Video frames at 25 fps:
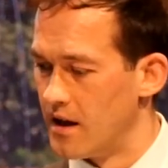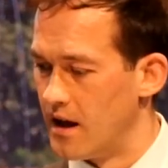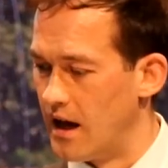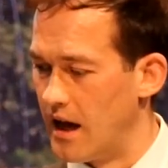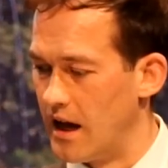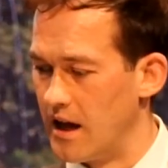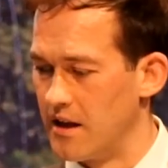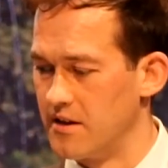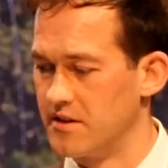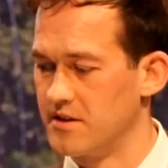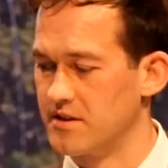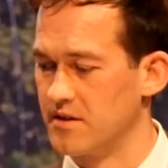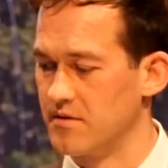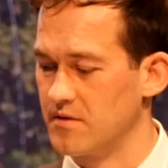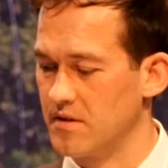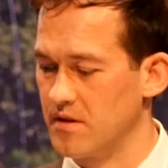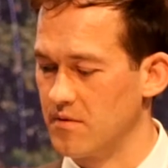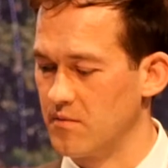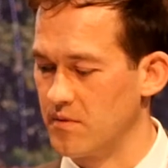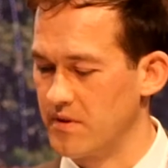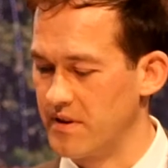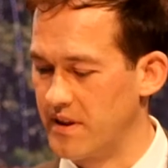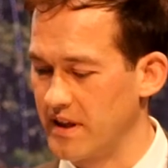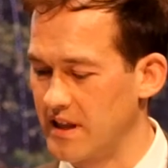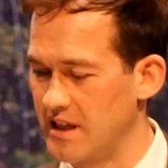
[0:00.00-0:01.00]
And
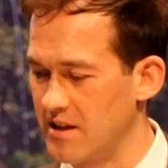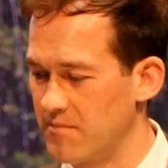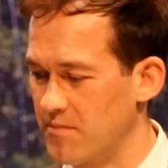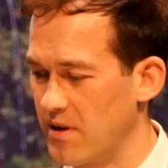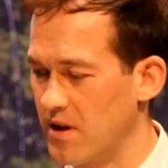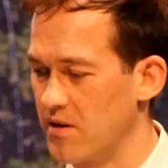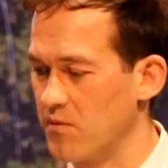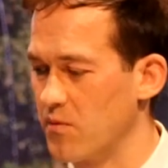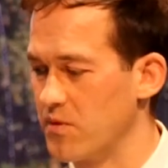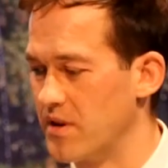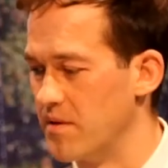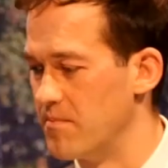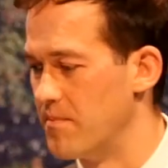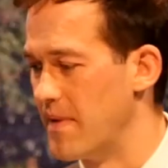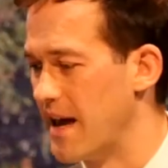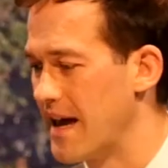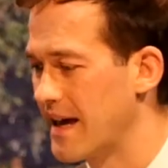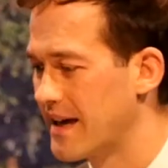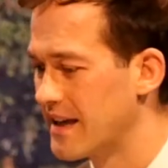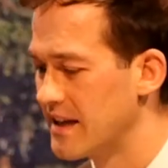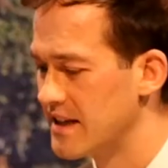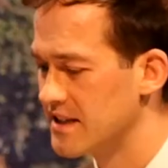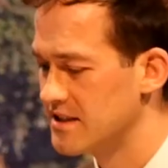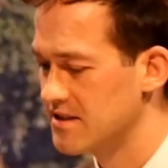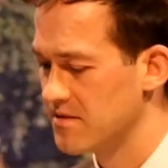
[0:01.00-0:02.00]
thinking about the
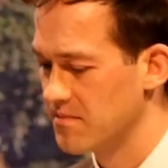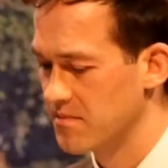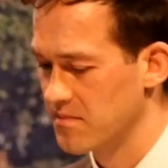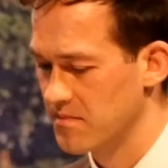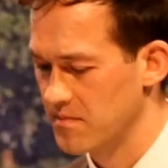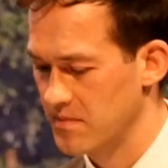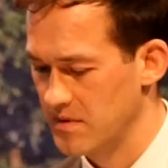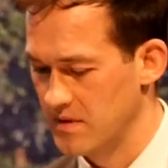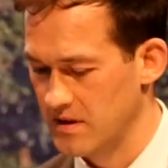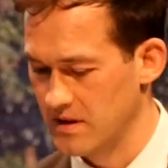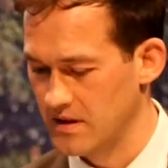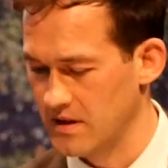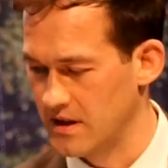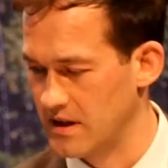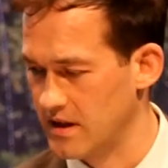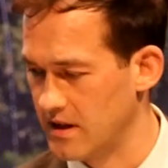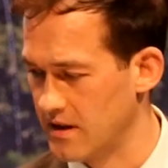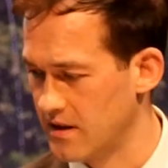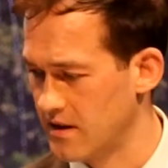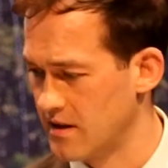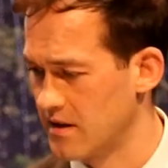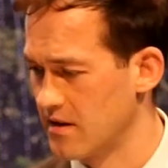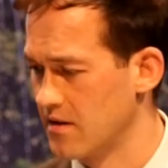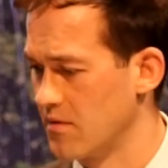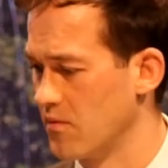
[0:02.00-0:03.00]
mechanism
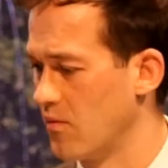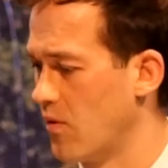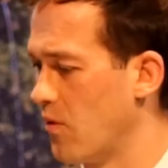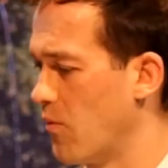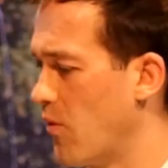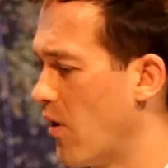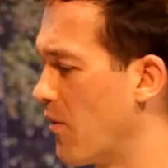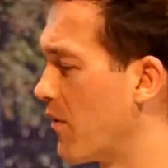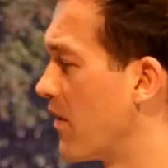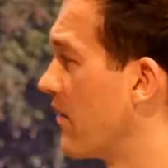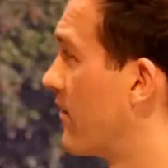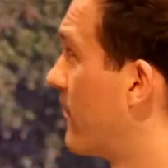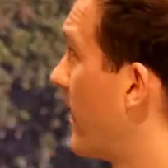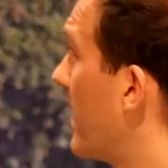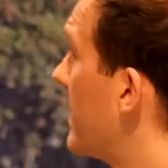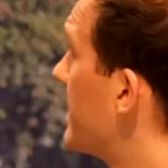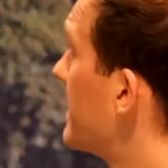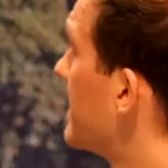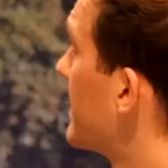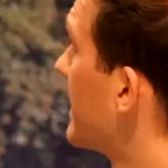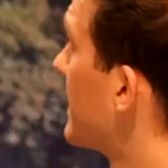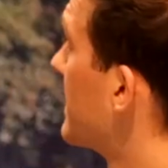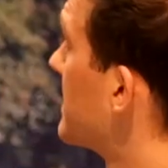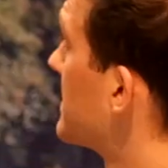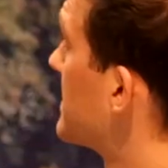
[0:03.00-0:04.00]
here, what we're
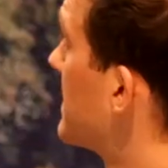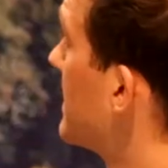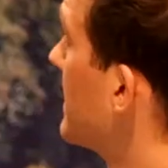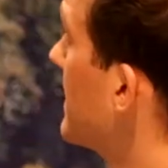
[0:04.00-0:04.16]
finding is